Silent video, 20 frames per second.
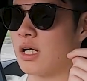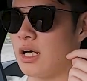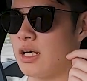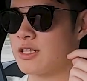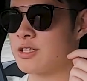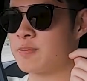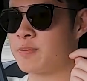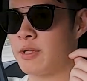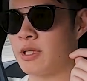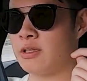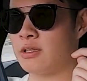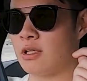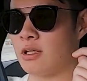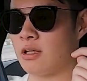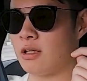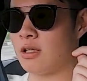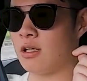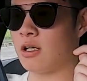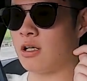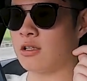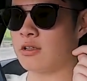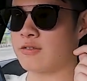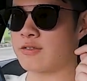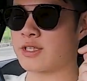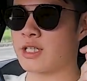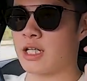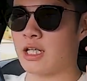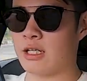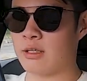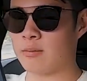I spent a lot of
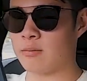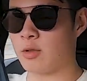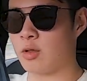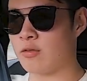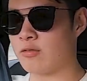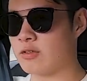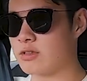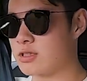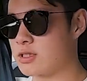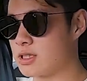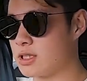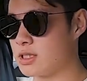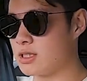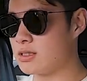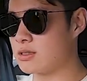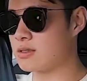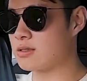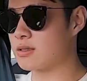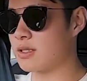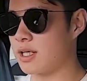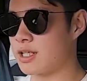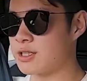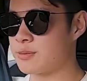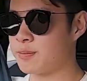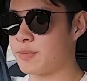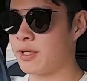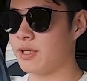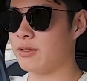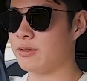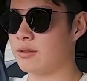time overseas. I
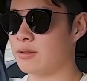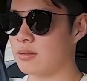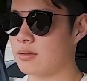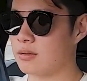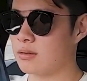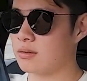spent